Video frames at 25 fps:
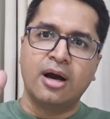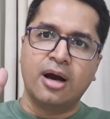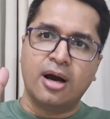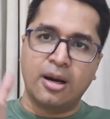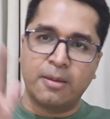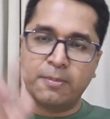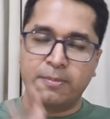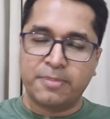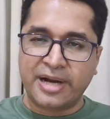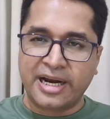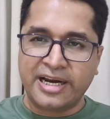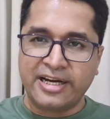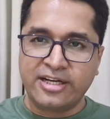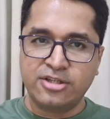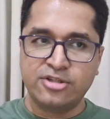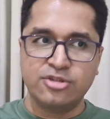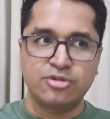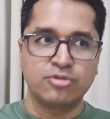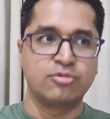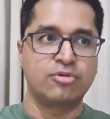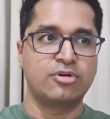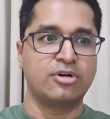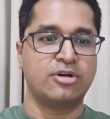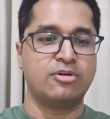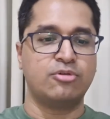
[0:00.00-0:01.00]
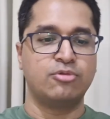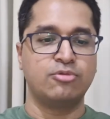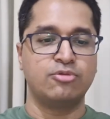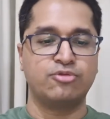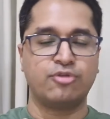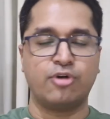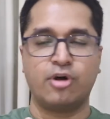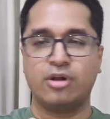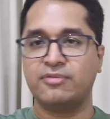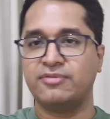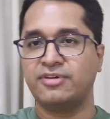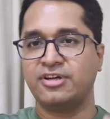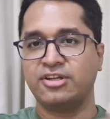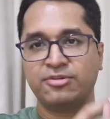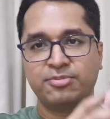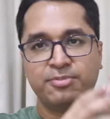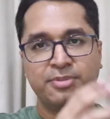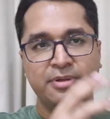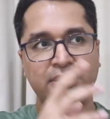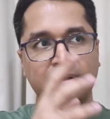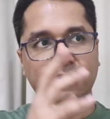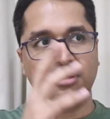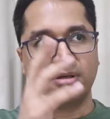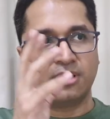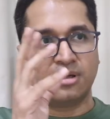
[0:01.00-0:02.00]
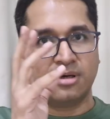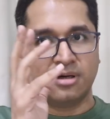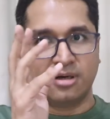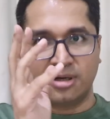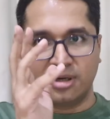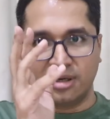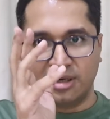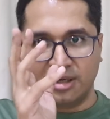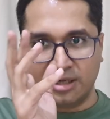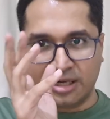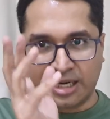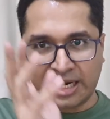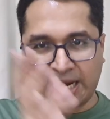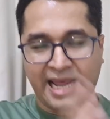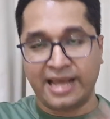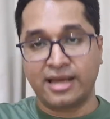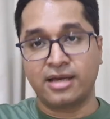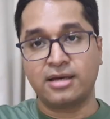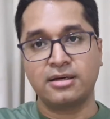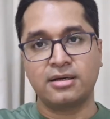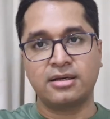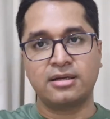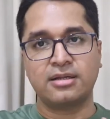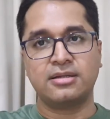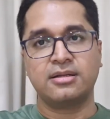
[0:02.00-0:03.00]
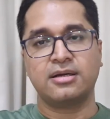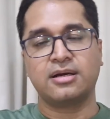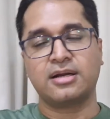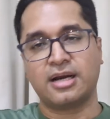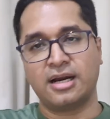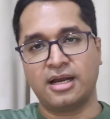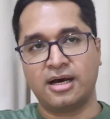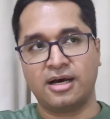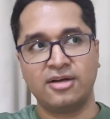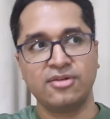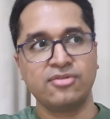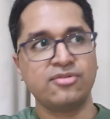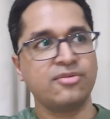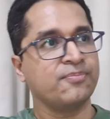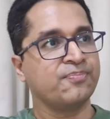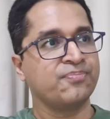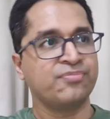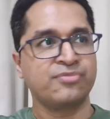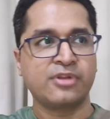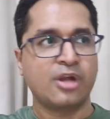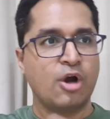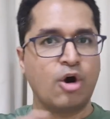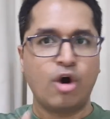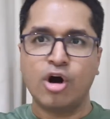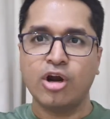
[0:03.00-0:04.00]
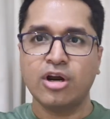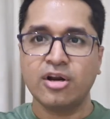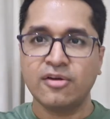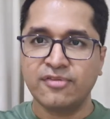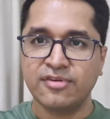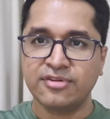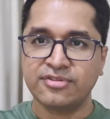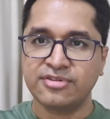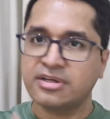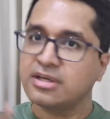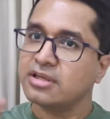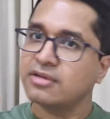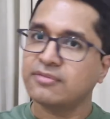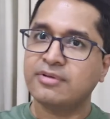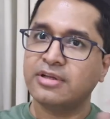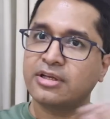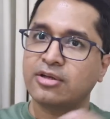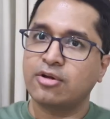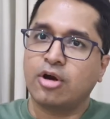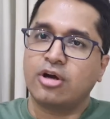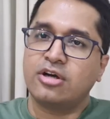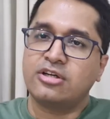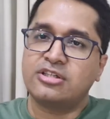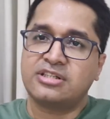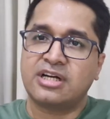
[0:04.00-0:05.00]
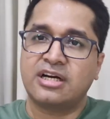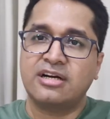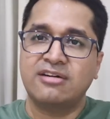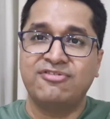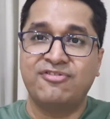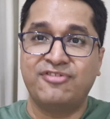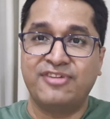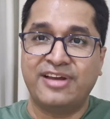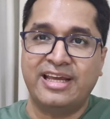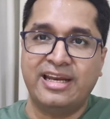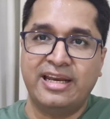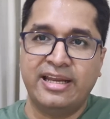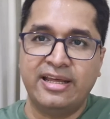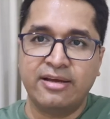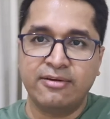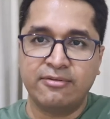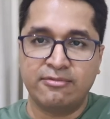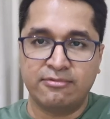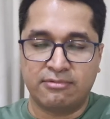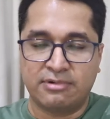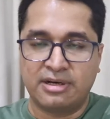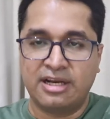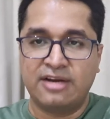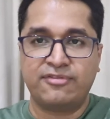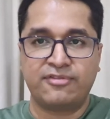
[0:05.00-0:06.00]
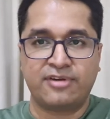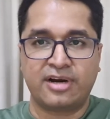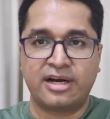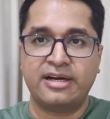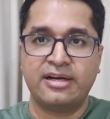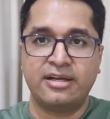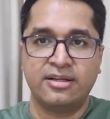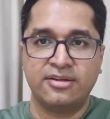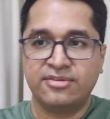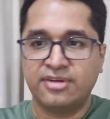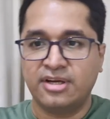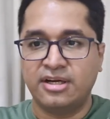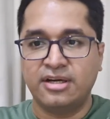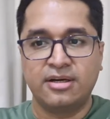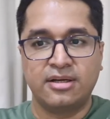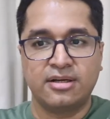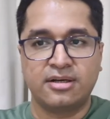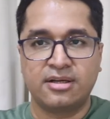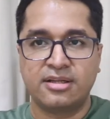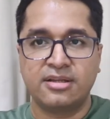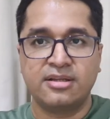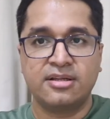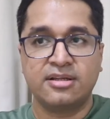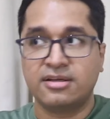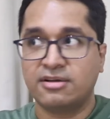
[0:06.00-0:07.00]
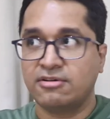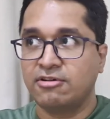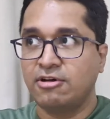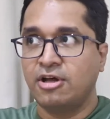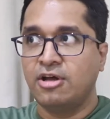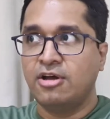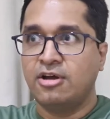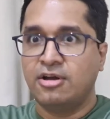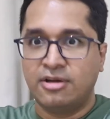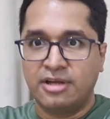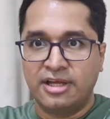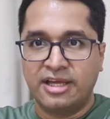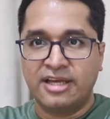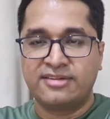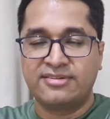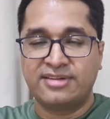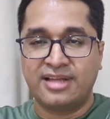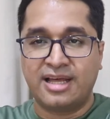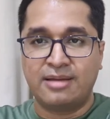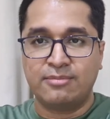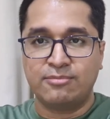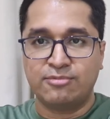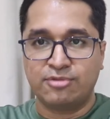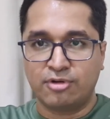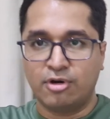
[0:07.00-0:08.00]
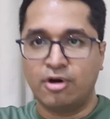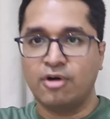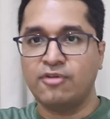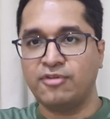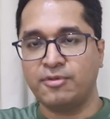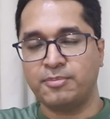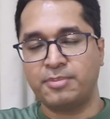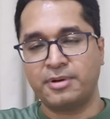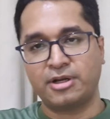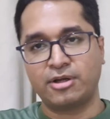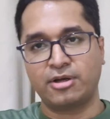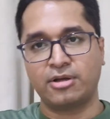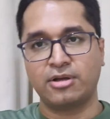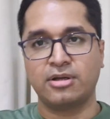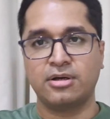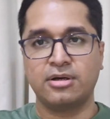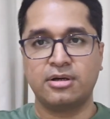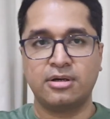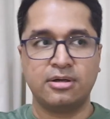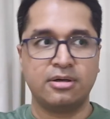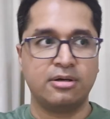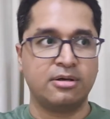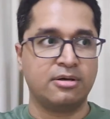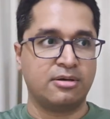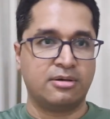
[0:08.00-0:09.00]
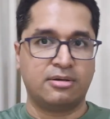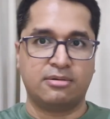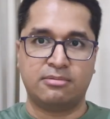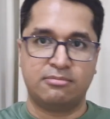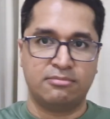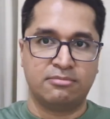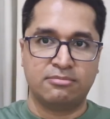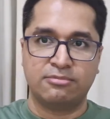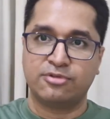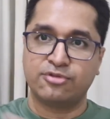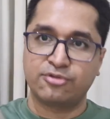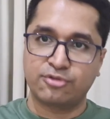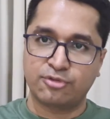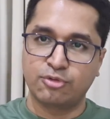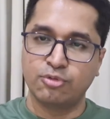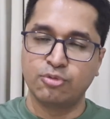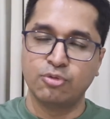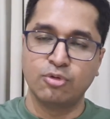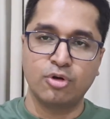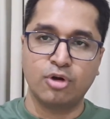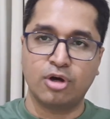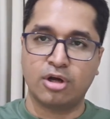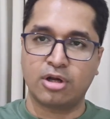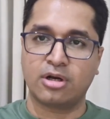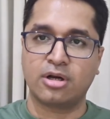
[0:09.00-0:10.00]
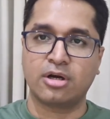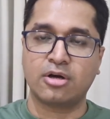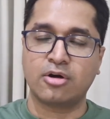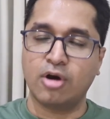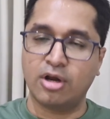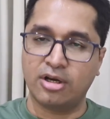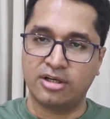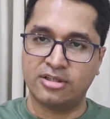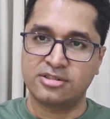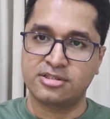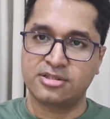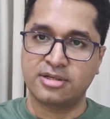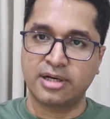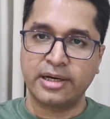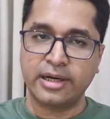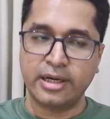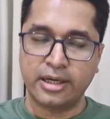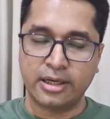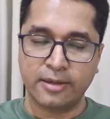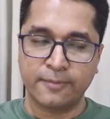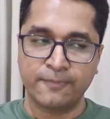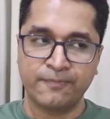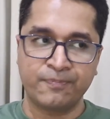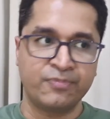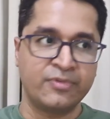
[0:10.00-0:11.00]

A bright student who's always been a ranker in the class all of a sudden will not start failing left, right, and center in the exams of a particular school or a college, right?